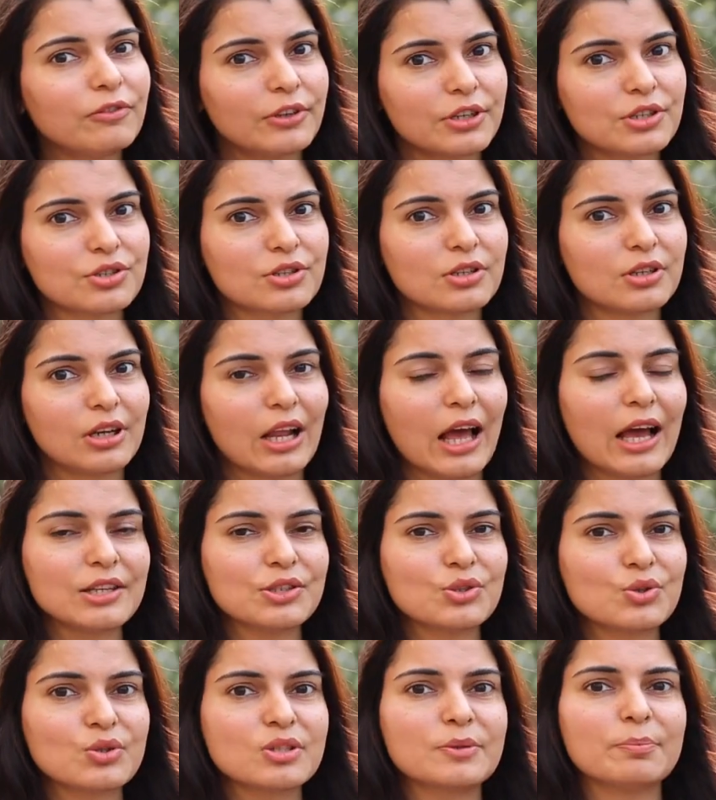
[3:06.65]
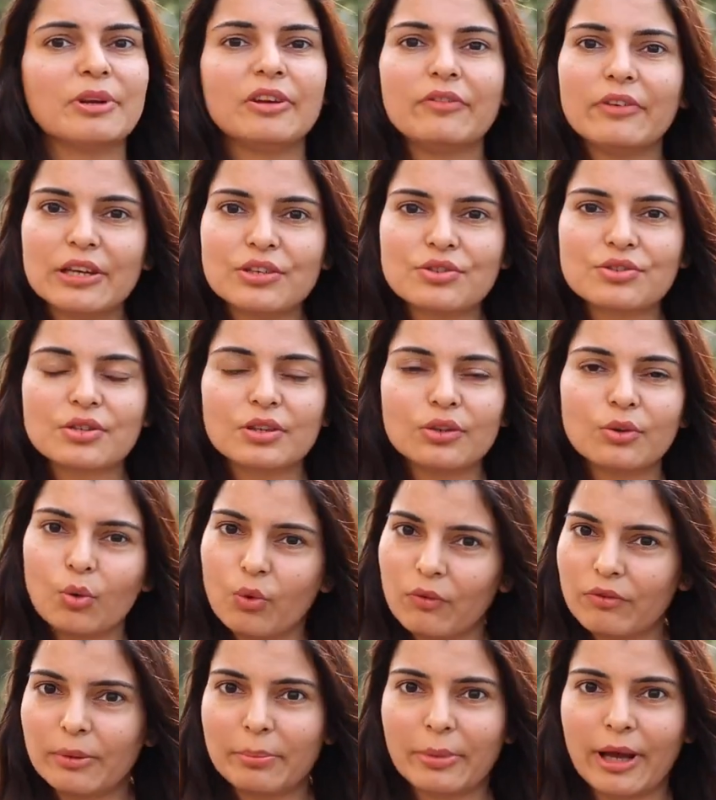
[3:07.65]
fiction and choose prevention
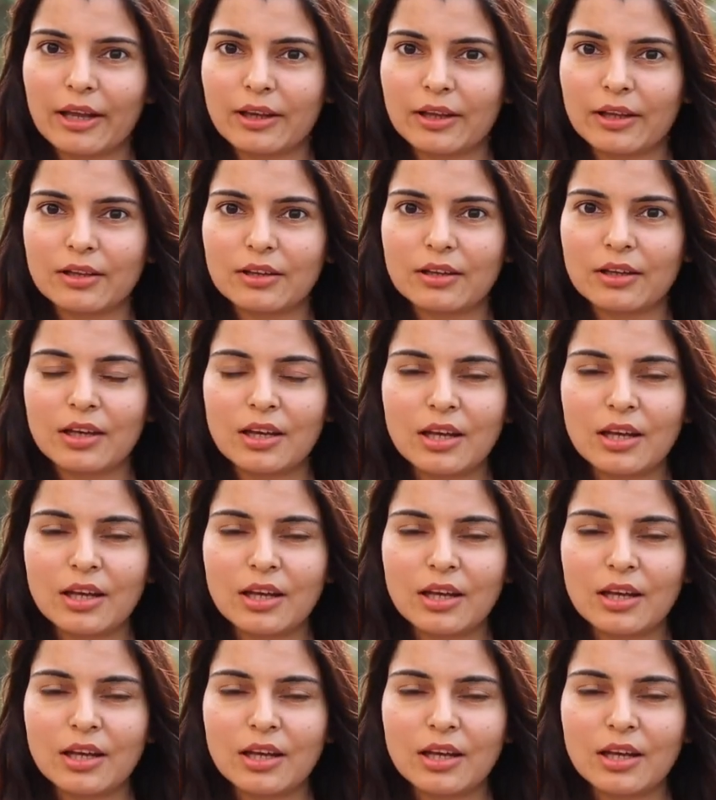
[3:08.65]
over panic.